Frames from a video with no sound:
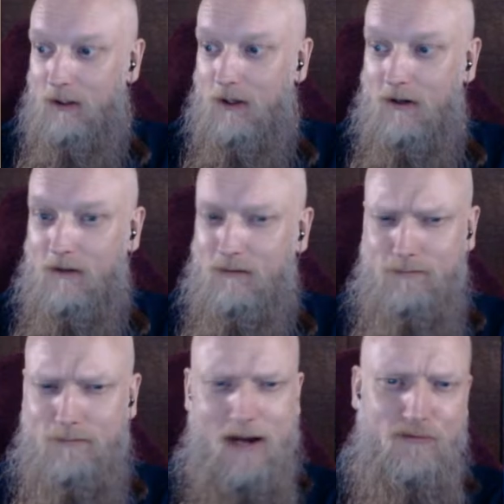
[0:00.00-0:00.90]
of
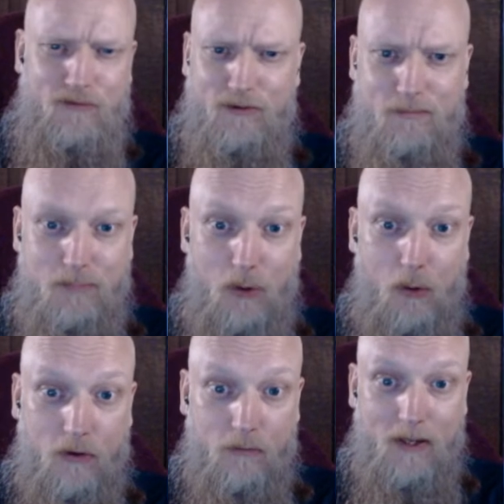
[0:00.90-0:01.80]
boundaries and
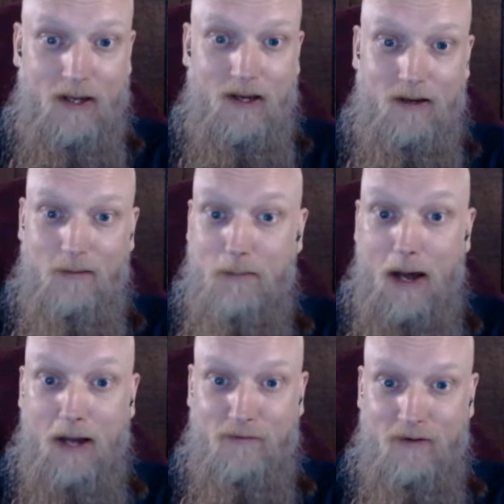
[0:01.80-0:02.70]
borders being
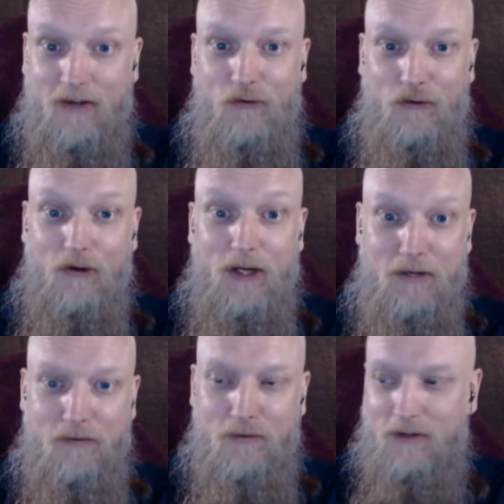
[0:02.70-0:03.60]
bad things and
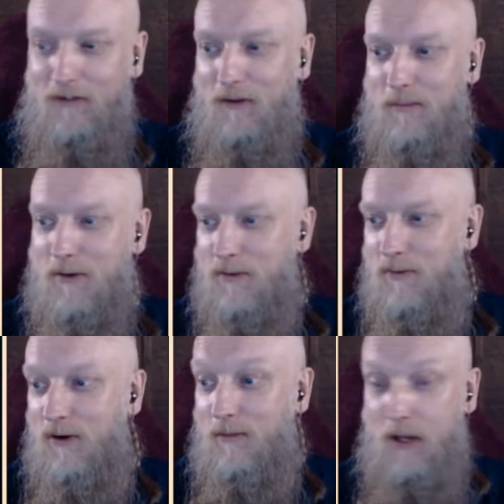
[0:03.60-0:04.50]
evil things in the modern world.